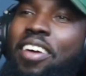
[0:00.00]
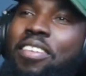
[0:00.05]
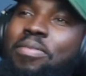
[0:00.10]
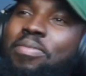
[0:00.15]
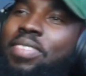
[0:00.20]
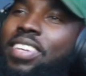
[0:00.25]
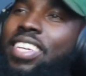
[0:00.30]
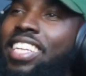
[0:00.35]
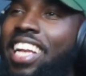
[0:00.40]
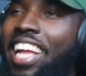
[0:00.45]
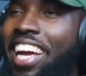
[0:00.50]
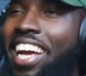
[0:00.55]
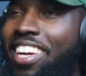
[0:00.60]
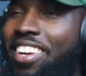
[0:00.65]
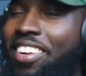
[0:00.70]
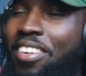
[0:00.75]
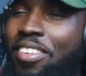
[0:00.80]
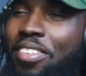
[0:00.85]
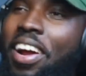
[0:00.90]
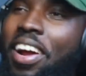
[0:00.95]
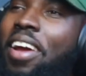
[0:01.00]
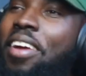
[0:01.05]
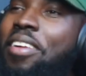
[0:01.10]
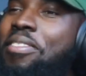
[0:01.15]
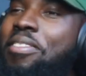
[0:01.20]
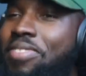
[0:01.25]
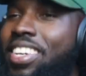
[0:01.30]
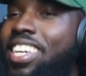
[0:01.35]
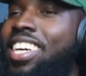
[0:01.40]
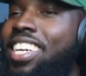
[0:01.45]
been like
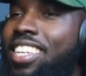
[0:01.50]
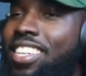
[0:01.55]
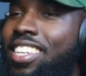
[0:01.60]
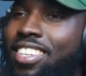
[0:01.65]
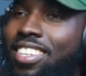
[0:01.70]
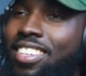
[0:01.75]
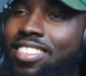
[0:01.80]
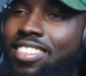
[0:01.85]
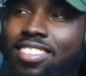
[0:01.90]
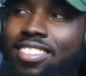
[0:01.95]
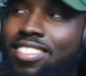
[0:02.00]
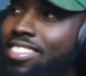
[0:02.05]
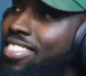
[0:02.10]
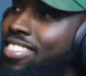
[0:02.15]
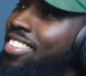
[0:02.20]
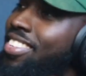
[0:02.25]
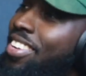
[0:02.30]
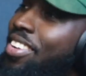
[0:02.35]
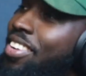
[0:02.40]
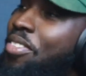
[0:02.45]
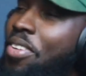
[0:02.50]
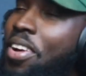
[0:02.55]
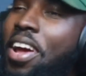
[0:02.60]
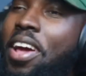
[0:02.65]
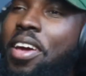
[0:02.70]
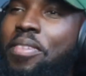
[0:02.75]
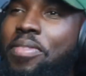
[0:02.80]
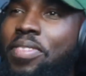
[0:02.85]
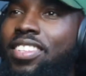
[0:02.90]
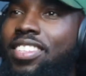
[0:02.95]
craving,
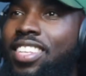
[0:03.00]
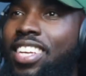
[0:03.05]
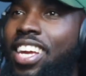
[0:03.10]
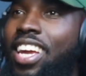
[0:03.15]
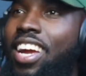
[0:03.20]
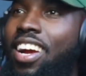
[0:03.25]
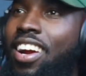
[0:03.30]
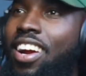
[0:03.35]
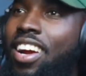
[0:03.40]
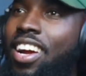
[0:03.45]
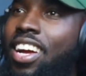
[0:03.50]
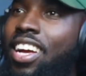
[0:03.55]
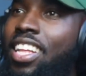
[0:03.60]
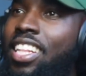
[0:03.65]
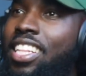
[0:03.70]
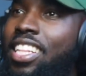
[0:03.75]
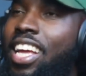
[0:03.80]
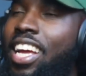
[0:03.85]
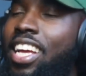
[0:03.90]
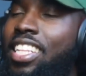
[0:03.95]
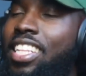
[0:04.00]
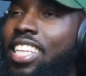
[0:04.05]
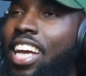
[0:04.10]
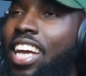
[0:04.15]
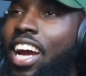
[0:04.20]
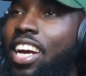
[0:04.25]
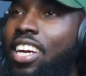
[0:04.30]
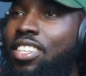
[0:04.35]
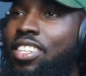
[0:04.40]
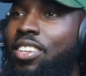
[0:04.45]
craving to hear the
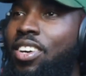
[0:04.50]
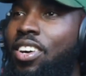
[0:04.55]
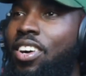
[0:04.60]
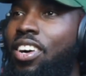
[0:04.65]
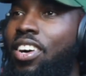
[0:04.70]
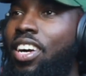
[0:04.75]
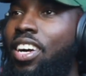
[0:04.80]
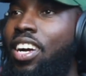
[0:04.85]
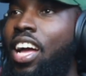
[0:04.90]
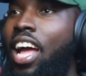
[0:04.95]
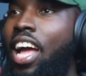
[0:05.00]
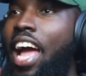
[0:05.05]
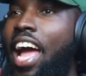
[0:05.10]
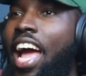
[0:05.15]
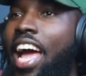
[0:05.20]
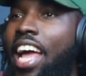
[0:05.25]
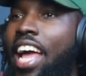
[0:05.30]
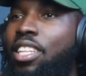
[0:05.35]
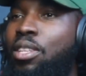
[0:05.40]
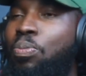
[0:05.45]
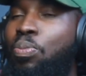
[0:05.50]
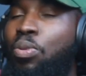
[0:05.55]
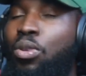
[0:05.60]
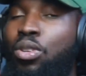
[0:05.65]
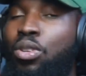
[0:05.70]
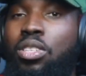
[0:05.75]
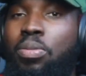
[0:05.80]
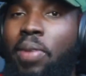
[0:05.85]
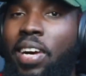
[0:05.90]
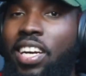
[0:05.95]
entire song. And it's produced
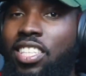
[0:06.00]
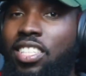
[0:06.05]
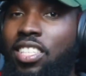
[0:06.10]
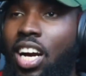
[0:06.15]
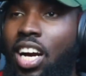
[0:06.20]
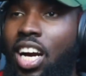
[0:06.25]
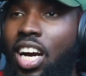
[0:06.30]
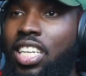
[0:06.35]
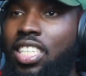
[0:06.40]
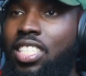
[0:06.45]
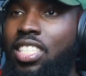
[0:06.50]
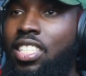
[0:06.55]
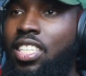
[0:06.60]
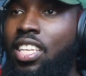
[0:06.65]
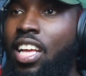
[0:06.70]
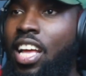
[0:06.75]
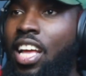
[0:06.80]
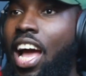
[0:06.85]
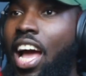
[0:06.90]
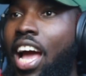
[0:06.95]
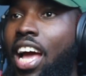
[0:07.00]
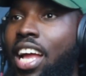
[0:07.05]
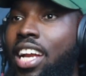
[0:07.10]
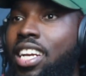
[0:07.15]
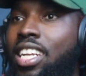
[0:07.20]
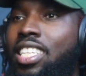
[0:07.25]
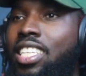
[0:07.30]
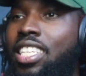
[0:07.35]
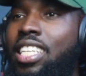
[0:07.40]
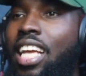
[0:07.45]
by Sarz. And this
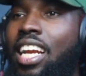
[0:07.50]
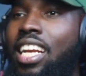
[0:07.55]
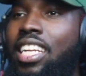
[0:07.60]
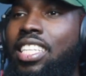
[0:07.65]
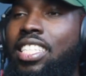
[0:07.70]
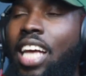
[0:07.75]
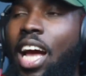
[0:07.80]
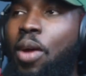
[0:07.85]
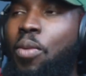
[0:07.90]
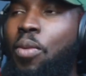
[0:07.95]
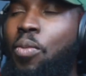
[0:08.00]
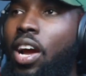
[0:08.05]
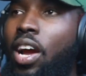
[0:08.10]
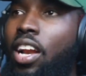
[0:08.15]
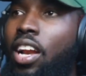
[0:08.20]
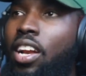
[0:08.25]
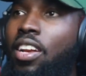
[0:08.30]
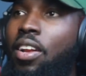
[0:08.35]
is at a time when,